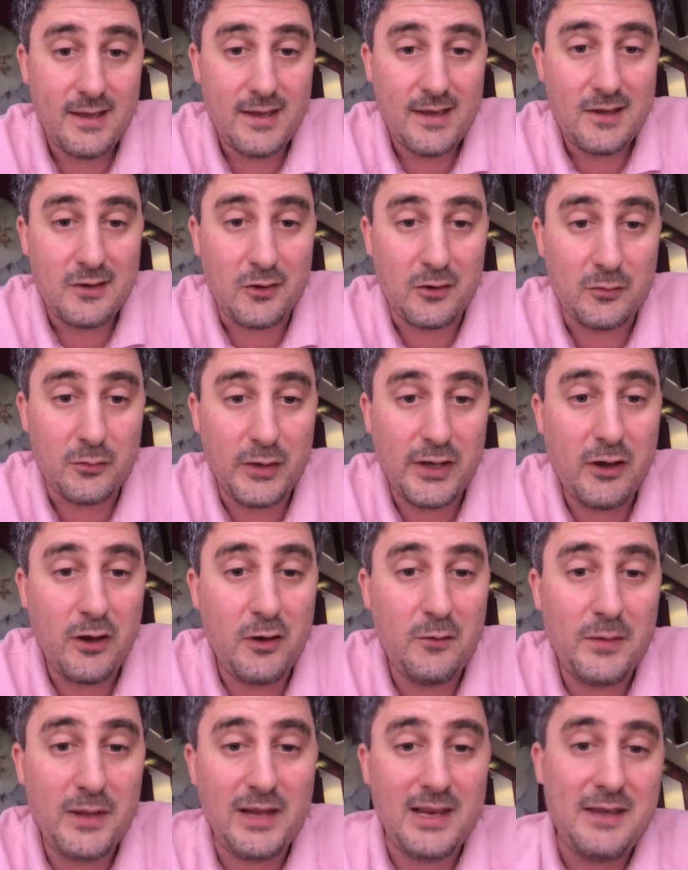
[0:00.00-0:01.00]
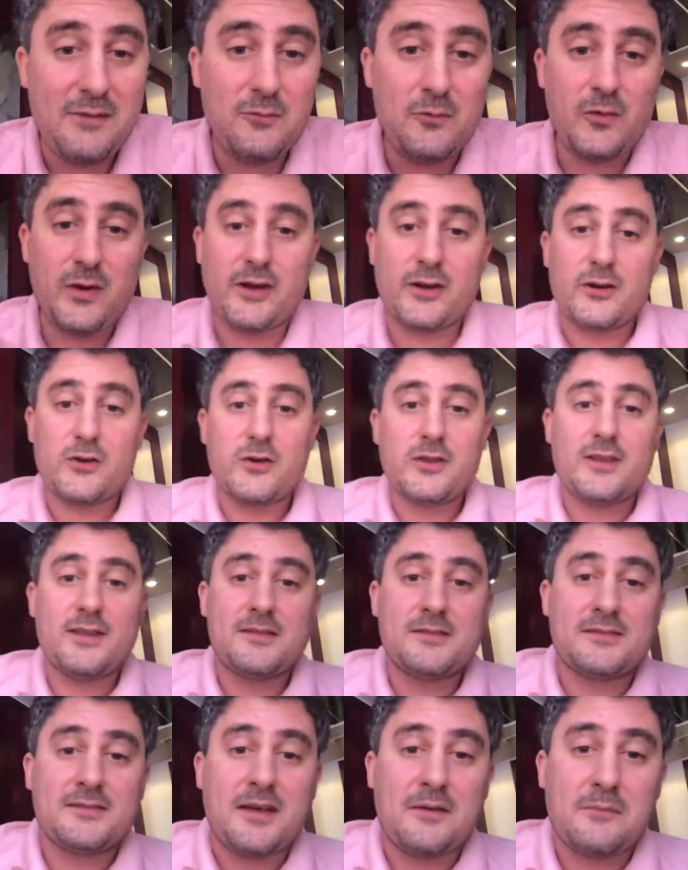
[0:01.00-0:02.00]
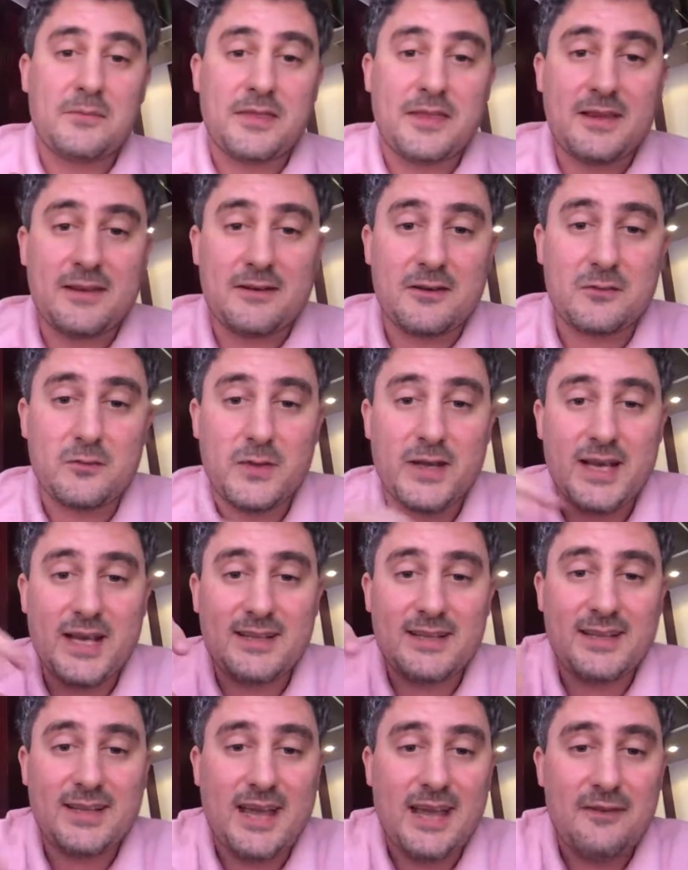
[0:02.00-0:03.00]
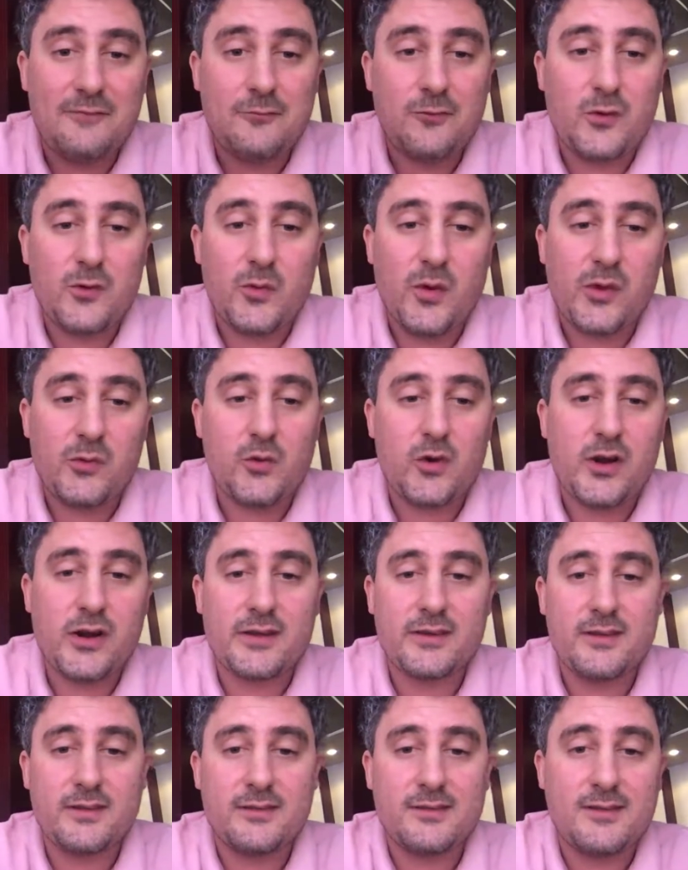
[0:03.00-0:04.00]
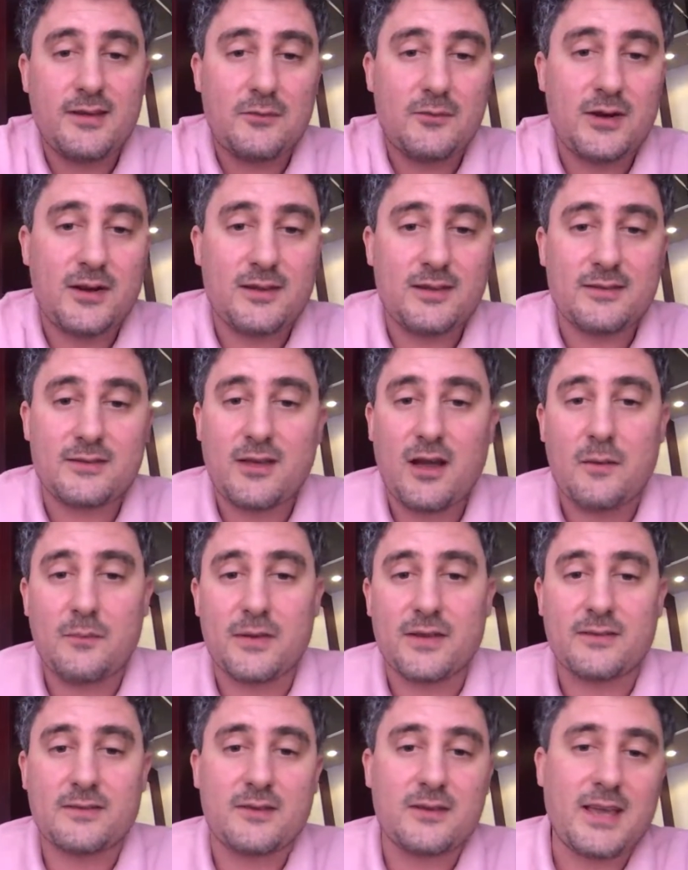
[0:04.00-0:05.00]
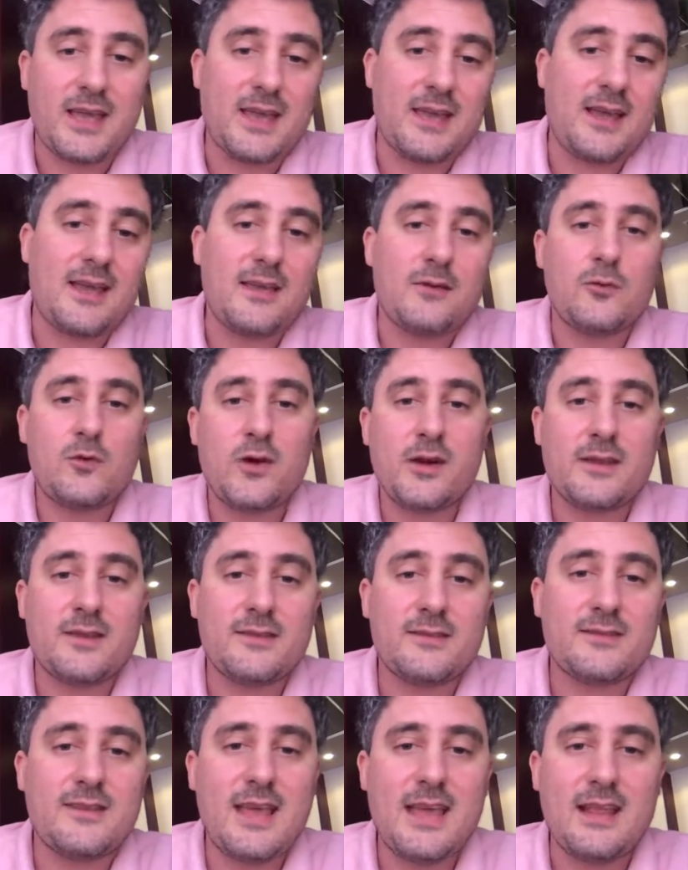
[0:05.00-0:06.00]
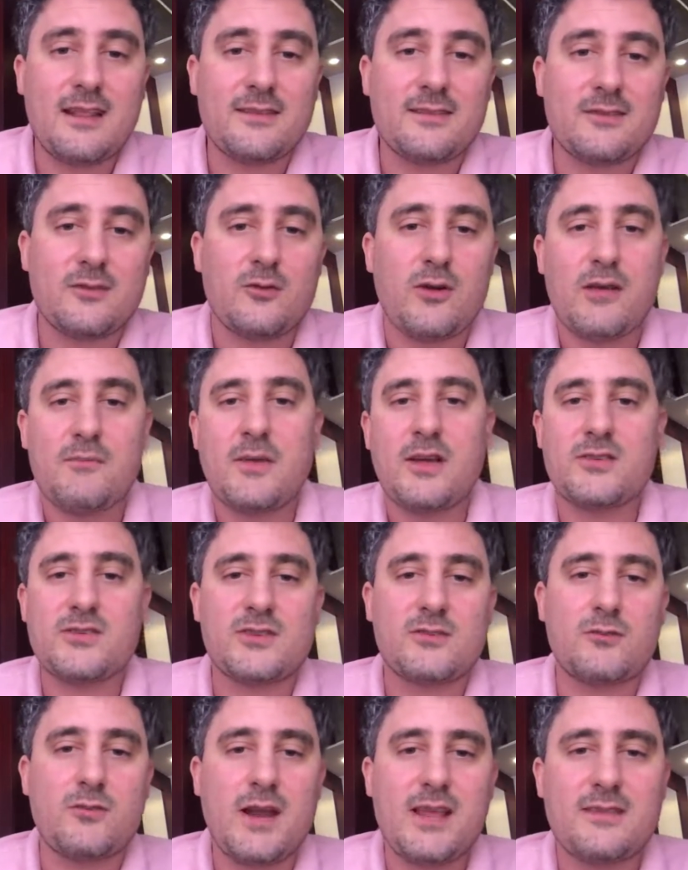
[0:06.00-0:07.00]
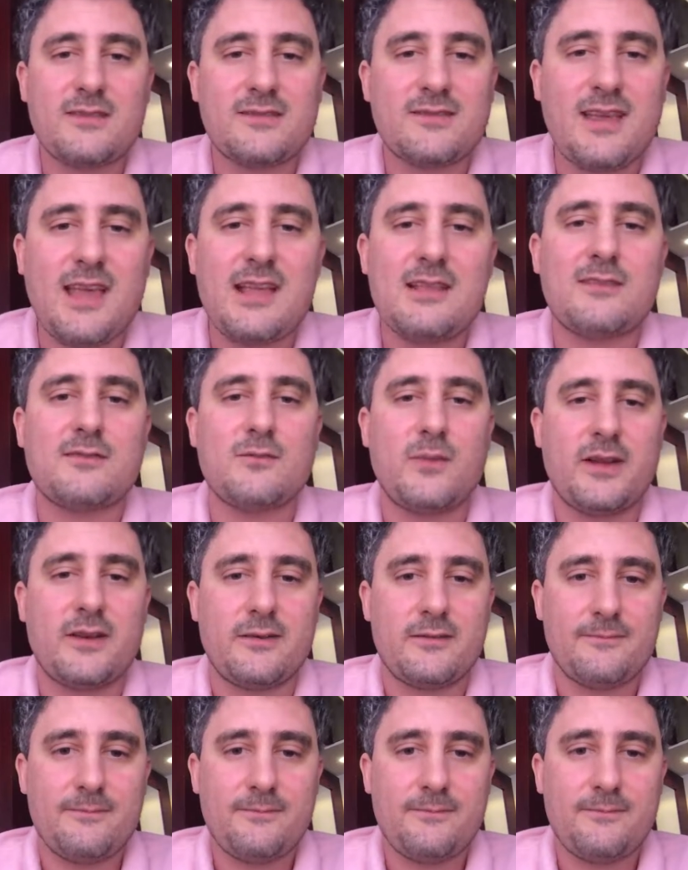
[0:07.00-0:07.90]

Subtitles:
Because we all believe we're good in something, because we had a life where we worked in several topics. Okay, I worked in sales, so I'm a great salesman.